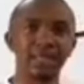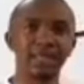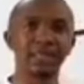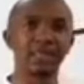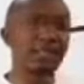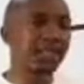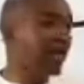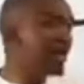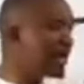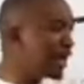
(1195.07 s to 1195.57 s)

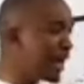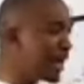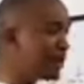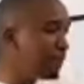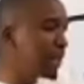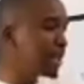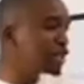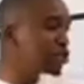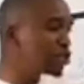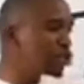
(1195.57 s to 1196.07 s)
The
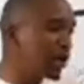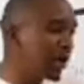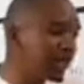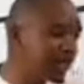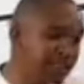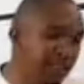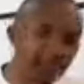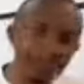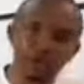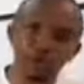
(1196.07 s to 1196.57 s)
numbers to
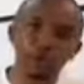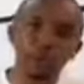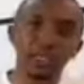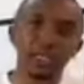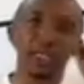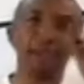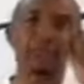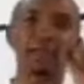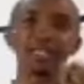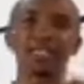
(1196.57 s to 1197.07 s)
achieve
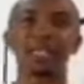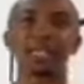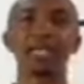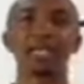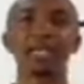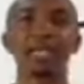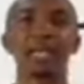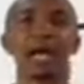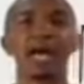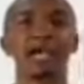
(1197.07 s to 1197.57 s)
whatever has
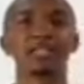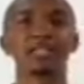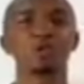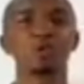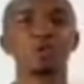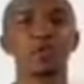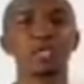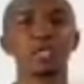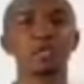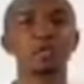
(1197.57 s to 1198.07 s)
taken us
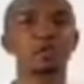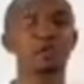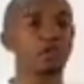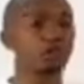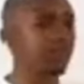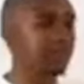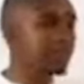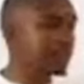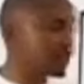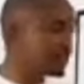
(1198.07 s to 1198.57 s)
to the
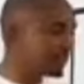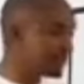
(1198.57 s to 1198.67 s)
streets.